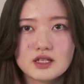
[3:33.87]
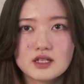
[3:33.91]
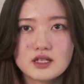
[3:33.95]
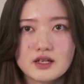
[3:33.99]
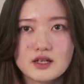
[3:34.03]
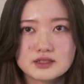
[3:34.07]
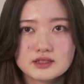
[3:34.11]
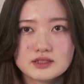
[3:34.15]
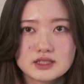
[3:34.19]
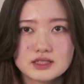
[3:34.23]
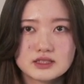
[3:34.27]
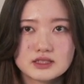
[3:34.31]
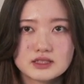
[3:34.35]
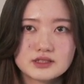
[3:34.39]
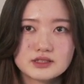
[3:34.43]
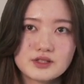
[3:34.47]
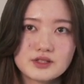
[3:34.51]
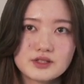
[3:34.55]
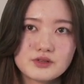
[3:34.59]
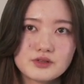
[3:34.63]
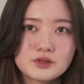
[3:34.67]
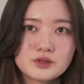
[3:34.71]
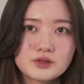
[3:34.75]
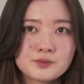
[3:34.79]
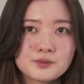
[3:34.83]
since there
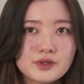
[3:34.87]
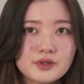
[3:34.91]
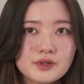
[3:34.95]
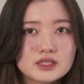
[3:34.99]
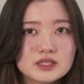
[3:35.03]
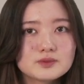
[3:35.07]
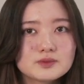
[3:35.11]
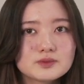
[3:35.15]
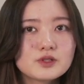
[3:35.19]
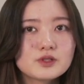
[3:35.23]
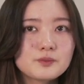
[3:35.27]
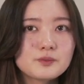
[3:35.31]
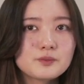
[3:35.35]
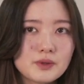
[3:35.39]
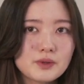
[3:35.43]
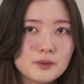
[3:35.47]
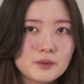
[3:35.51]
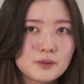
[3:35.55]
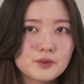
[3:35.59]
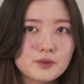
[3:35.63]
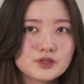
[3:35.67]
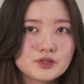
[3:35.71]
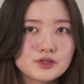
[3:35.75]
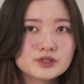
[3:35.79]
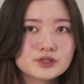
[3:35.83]
are much more
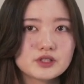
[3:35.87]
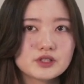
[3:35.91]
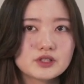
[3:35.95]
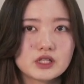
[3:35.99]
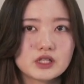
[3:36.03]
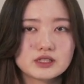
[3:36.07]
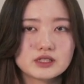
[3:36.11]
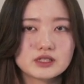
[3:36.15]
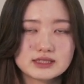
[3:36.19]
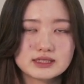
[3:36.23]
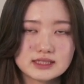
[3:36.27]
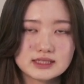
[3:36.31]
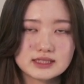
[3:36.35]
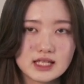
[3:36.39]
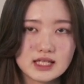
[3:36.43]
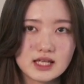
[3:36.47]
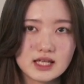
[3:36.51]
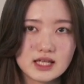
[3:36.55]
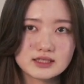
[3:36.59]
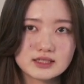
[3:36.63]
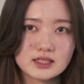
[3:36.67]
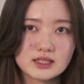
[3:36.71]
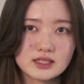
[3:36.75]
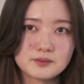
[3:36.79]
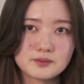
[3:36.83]
people who are
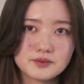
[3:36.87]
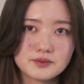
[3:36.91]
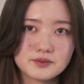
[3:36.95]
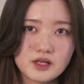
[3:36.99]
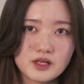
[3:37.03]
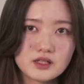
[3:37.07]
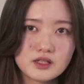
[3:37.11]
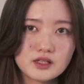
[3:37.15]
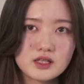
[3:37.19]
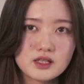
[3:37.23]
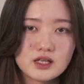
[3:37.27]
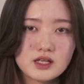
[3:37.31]
A-type blood,